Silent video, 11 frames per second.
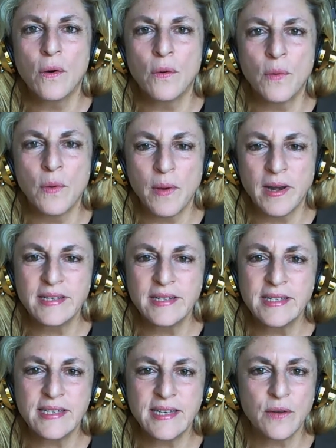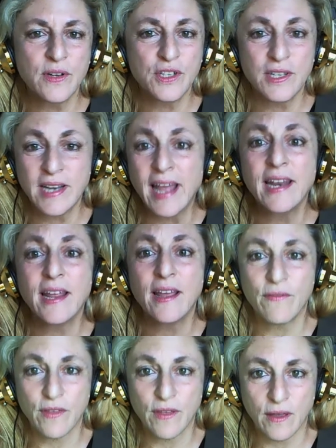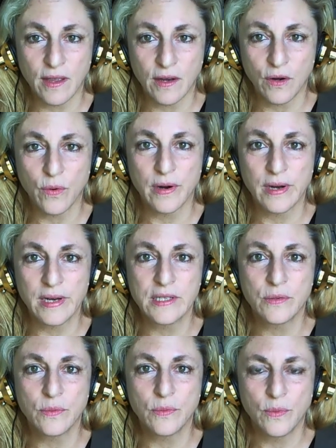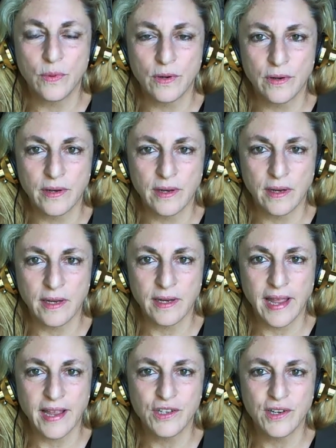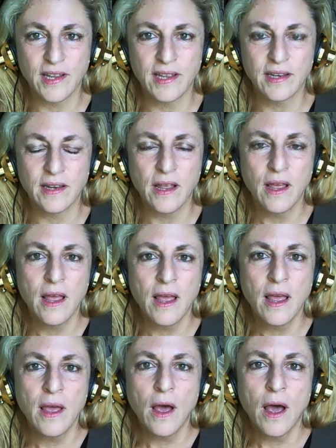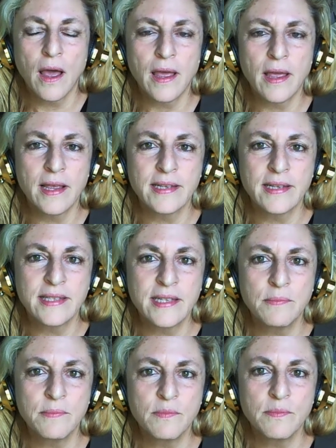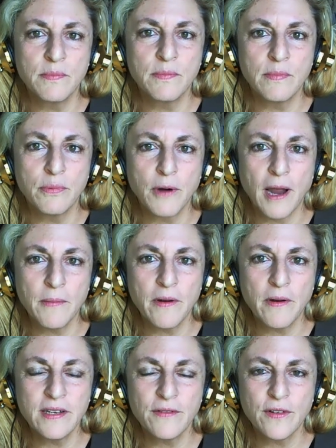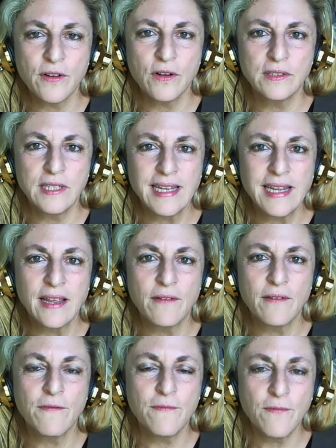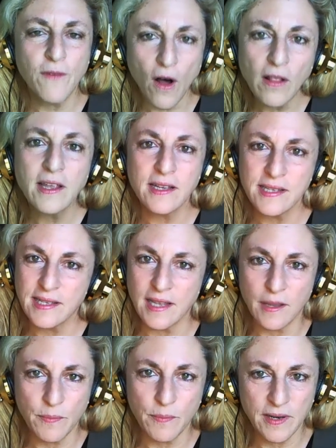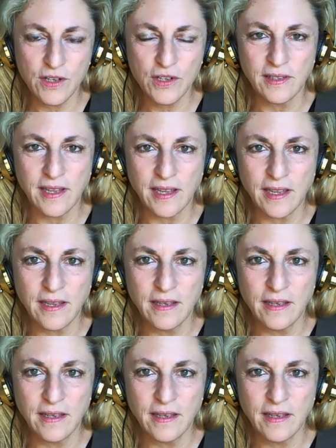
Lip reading: We want to distinguish in any of the inquiries we're engaging in, is the primary difficulty falling asleep initially?